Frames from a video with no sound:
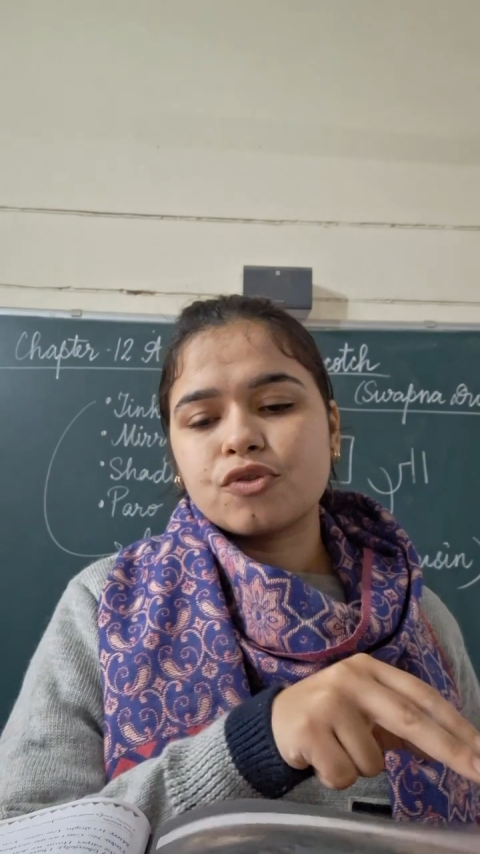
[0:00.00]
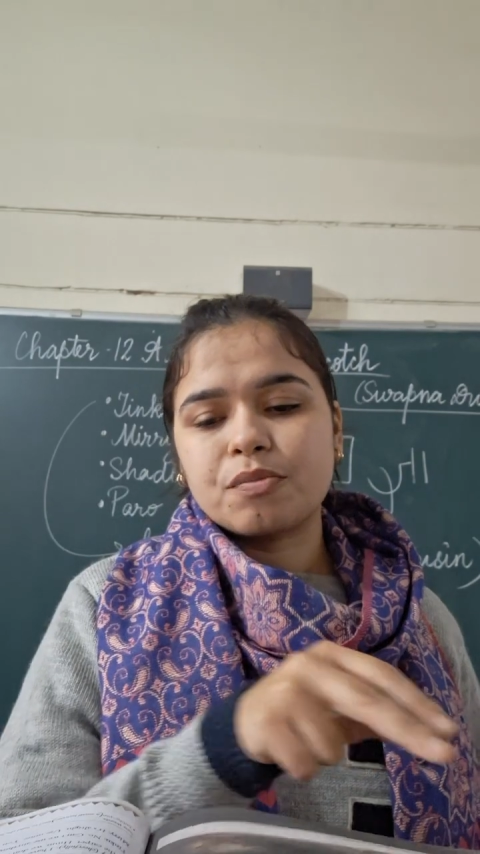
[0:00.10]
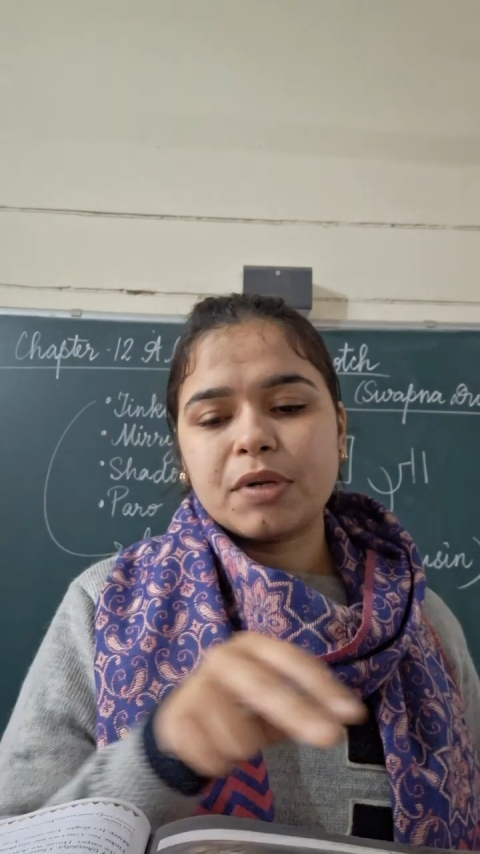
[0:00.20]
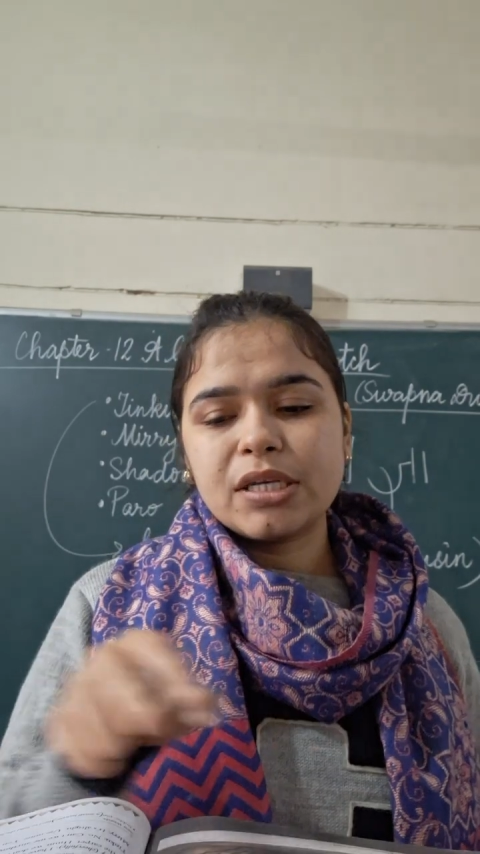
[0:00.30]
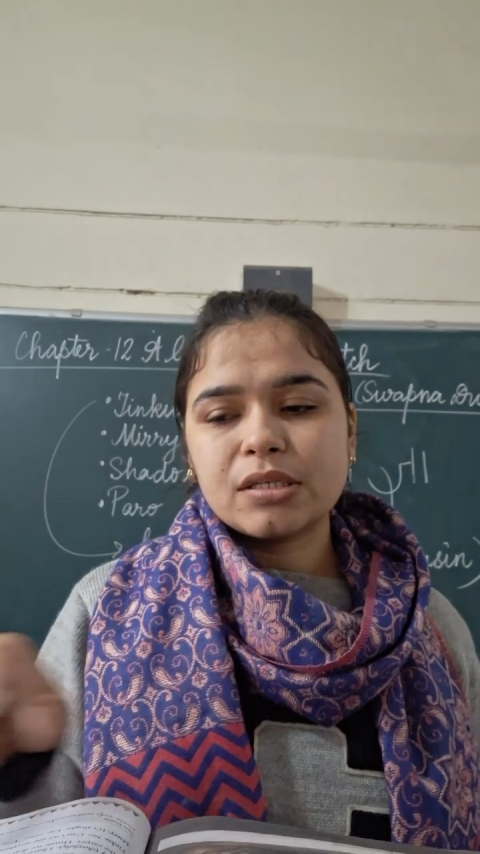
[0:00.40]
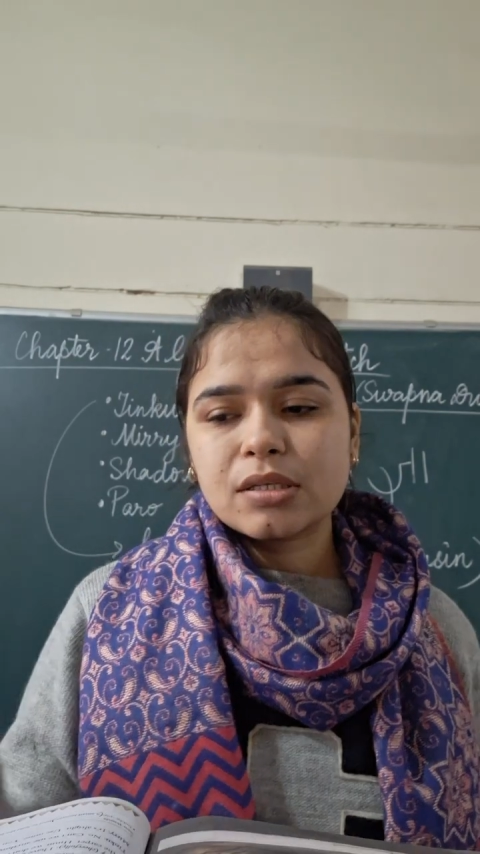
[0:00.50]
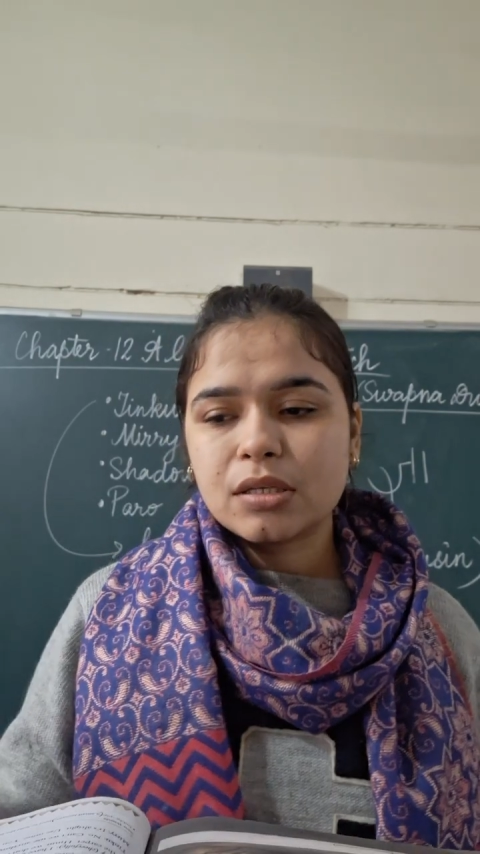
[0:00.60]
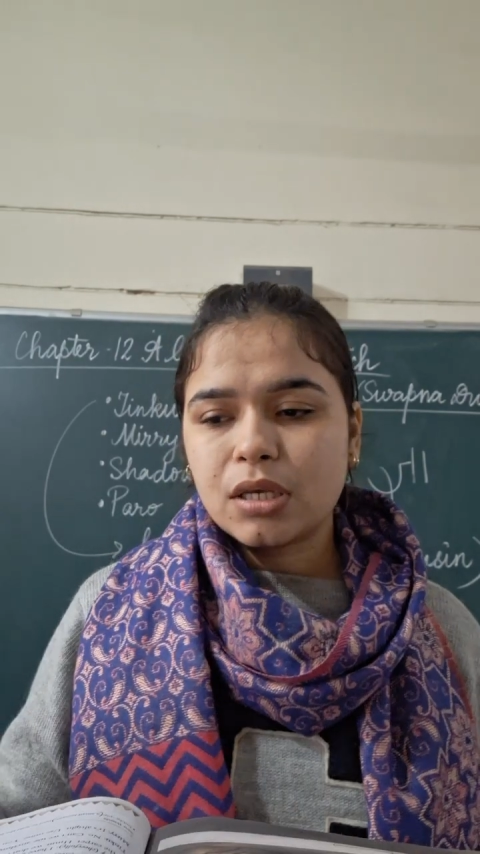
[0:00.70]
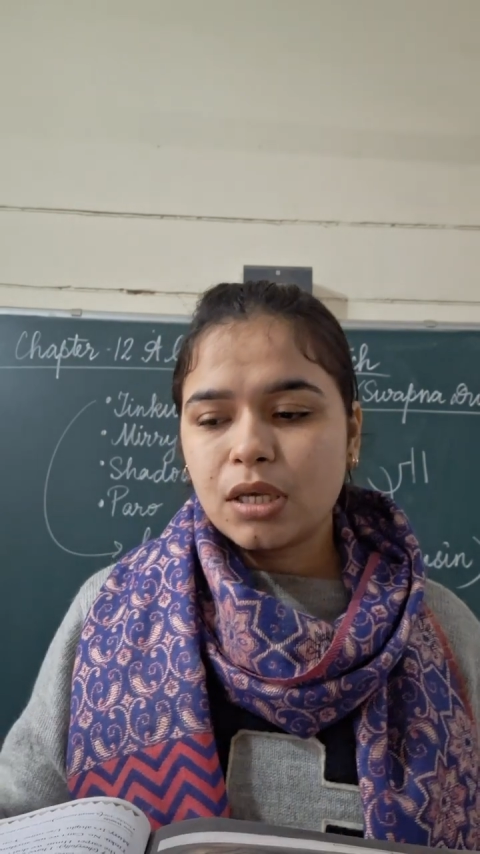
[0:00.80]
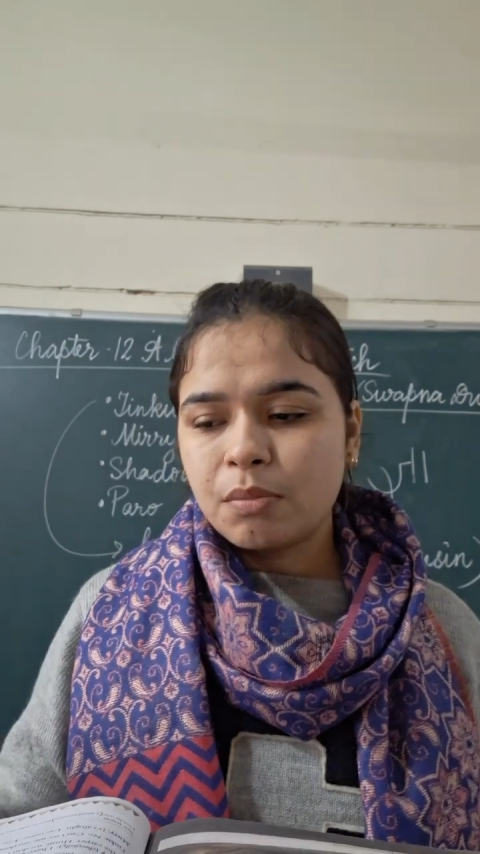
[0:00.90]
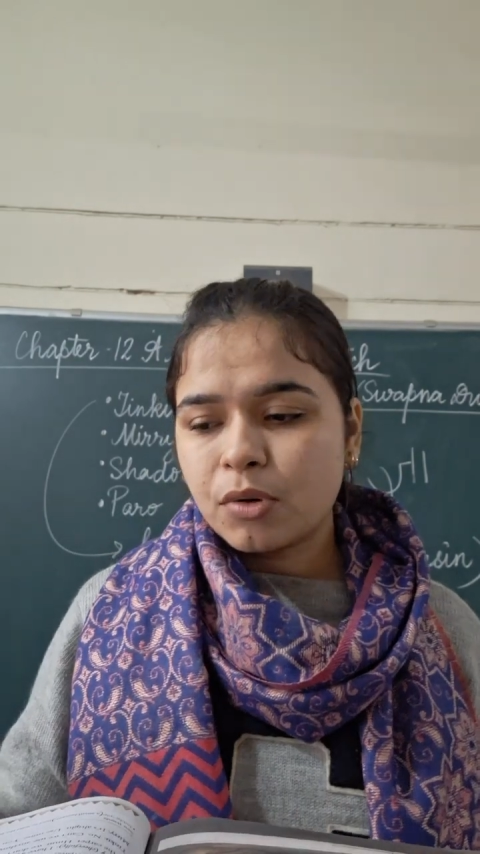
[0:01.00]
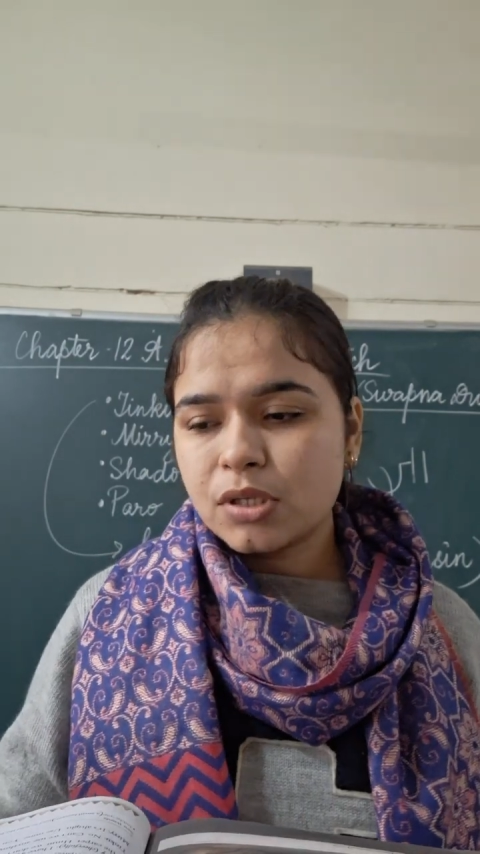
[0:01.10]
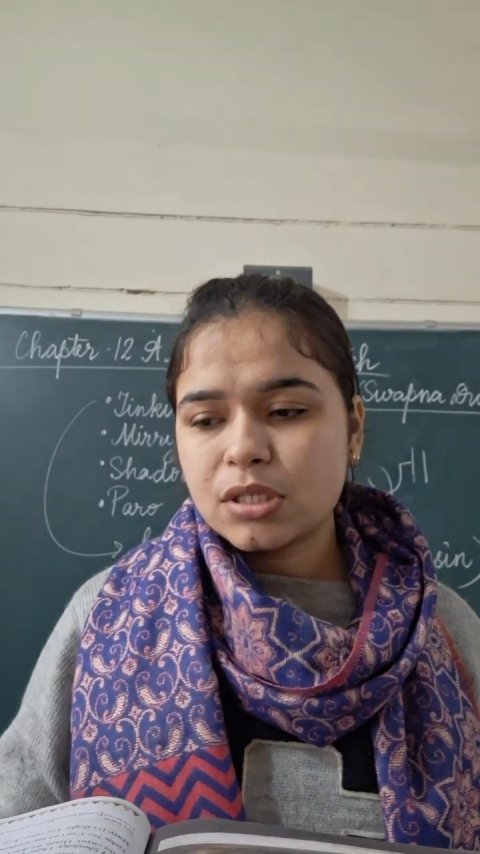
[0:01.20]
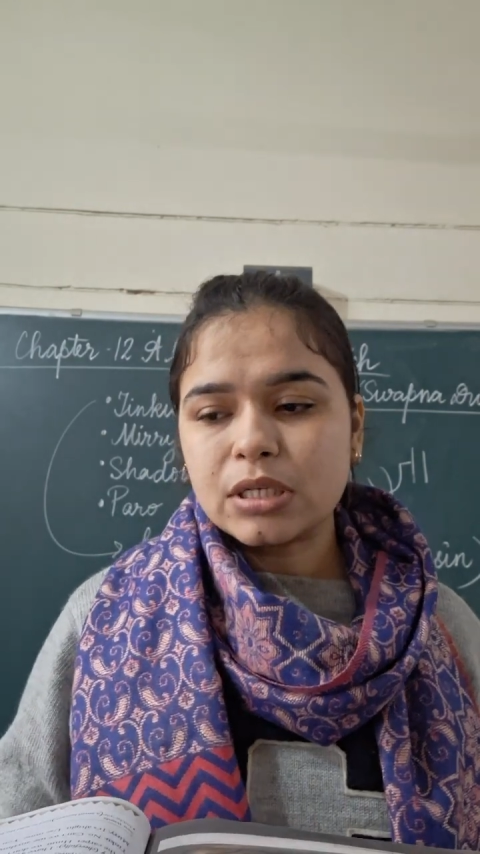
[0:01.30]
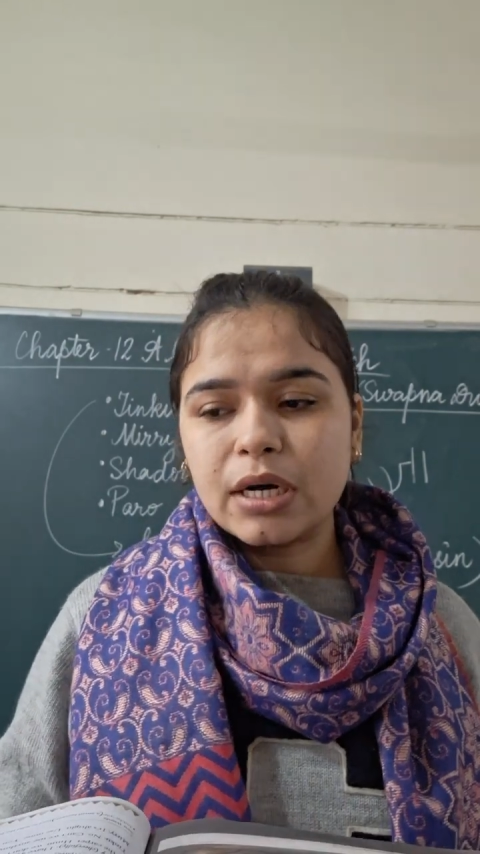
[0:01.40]
So please keep
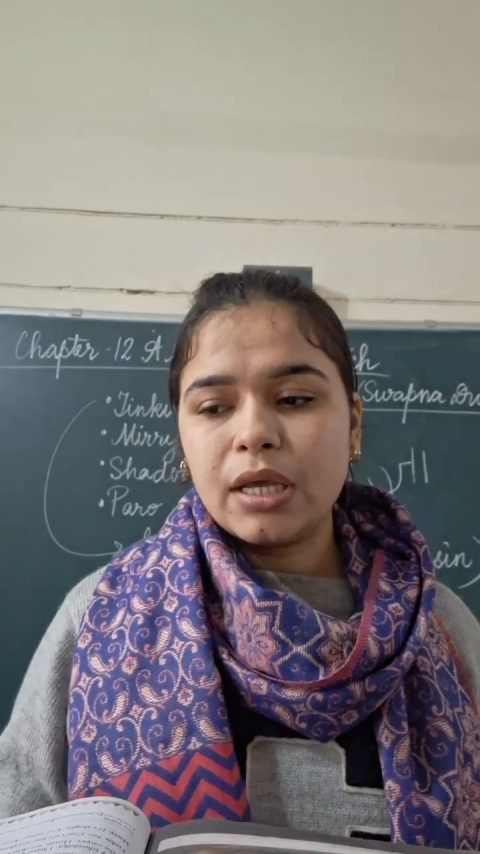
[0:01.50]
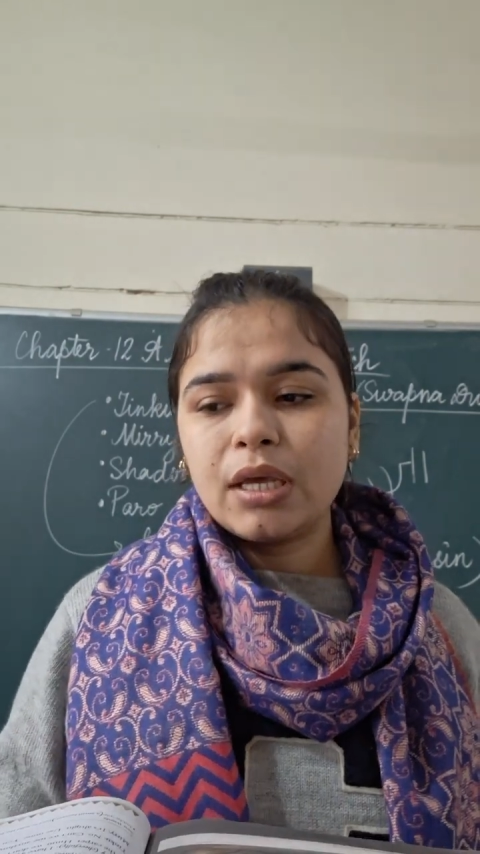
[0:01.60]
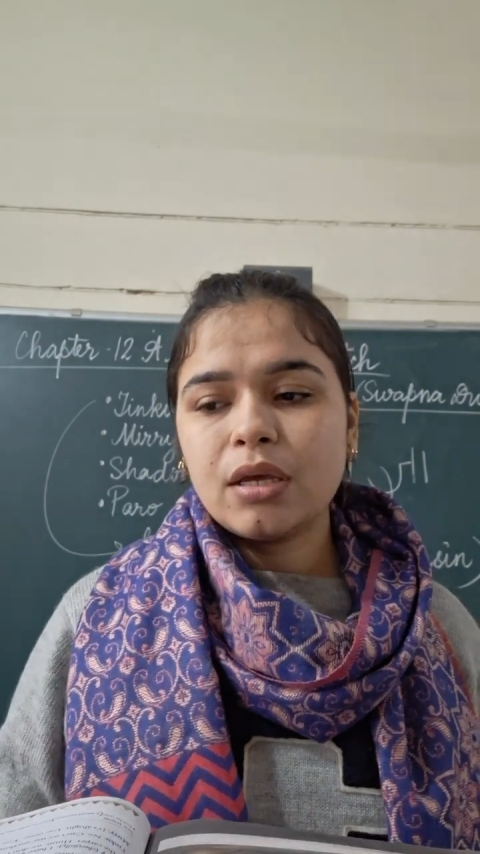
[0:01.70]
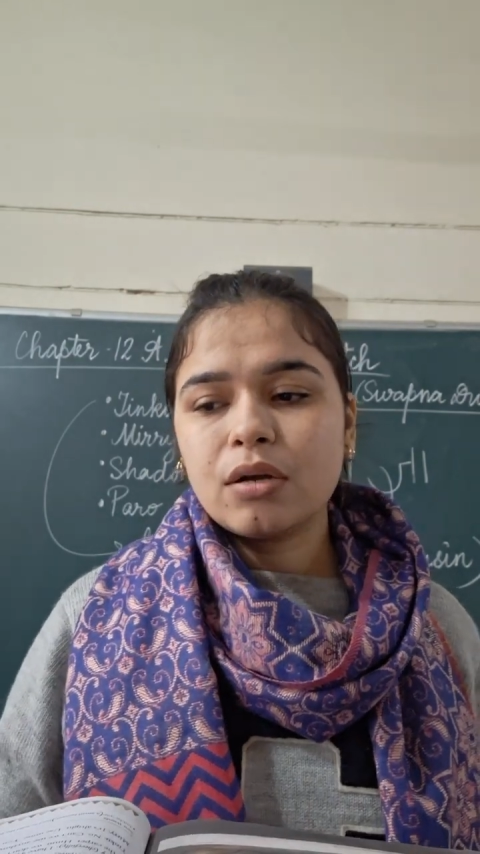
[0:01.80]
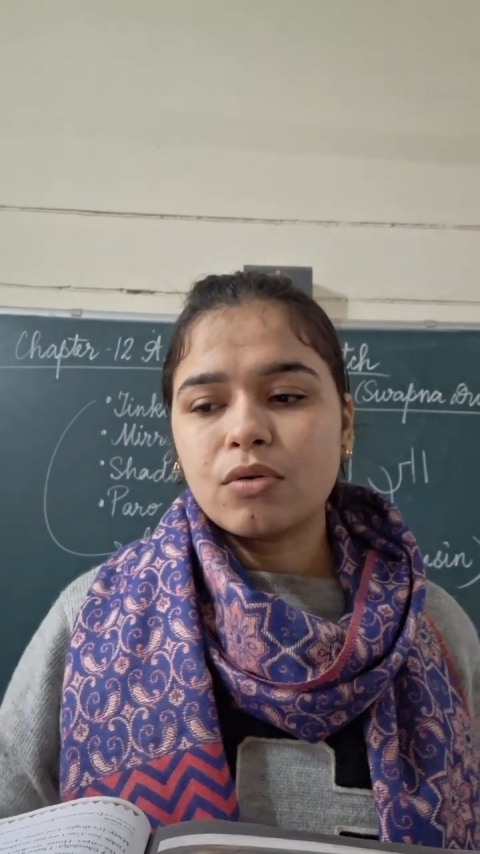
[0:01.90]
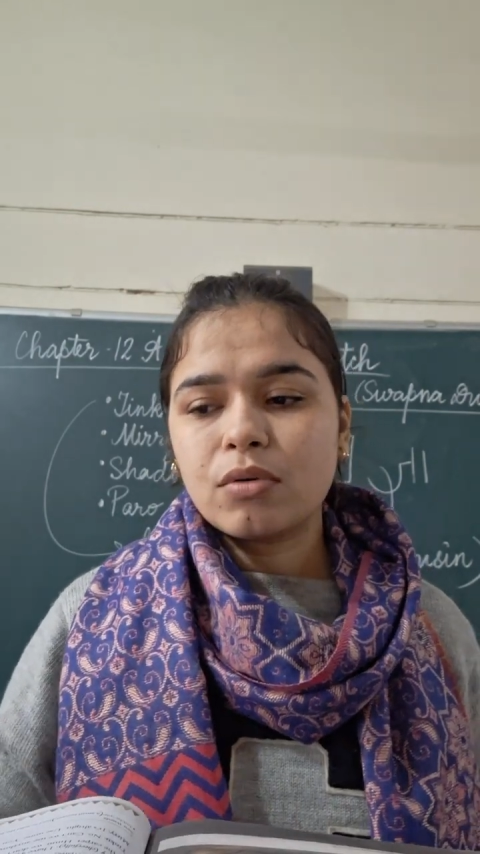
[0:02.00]
on studying.